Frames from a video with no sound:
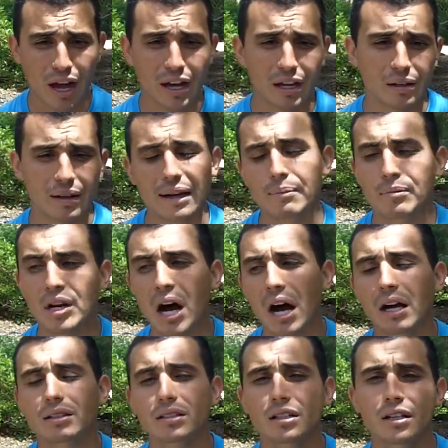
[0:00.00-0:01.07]
I am
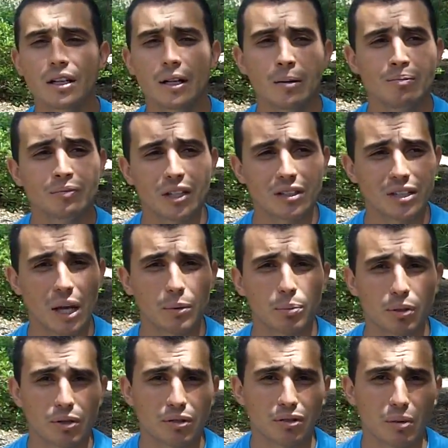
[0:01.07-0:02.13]
not the type
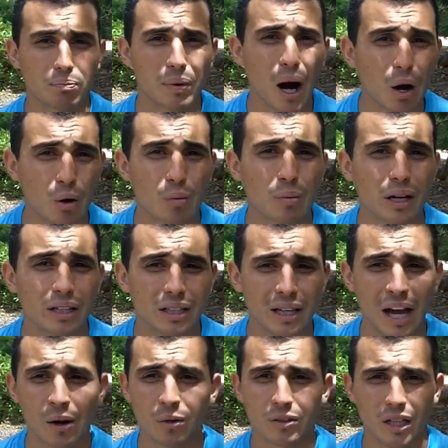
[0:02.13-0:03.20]
of person to borrow
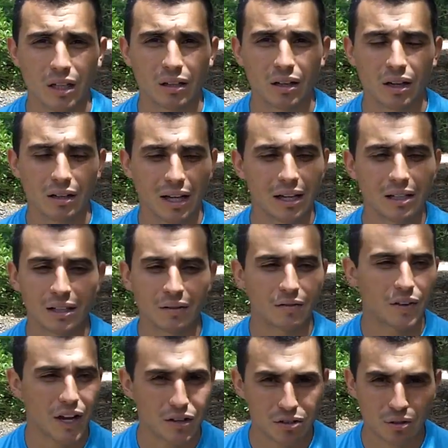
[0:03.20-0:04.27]
money. I don't take on any
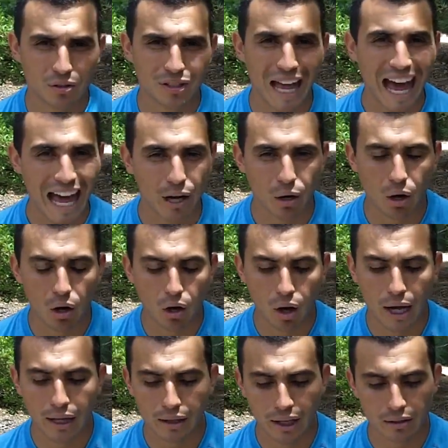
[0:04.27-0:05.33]
investors at
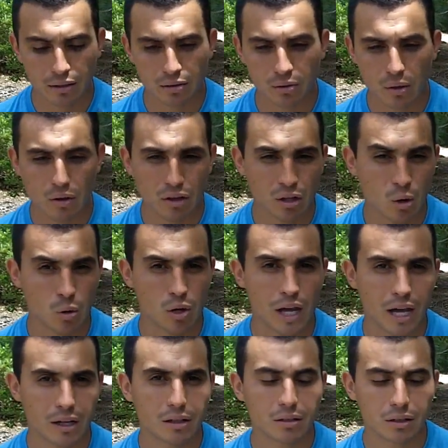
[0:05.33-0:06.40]
all. I like to do everything
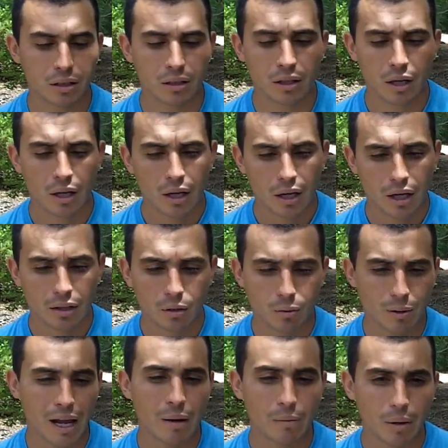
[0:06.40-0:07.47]
organically, and the
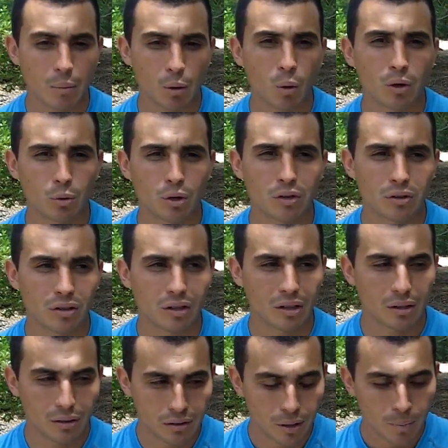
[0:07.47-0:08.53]
number one reason
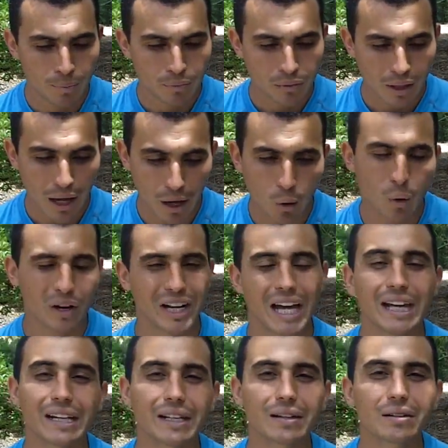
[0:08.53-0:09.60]
is I don't want
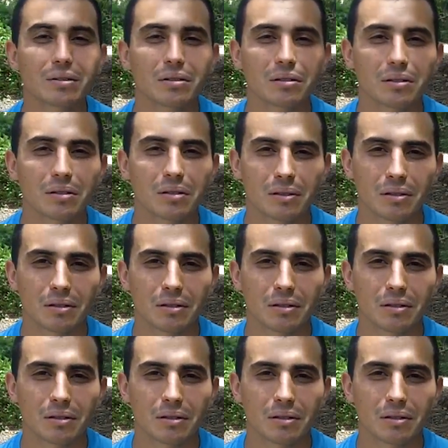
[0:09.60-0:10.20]
headaches.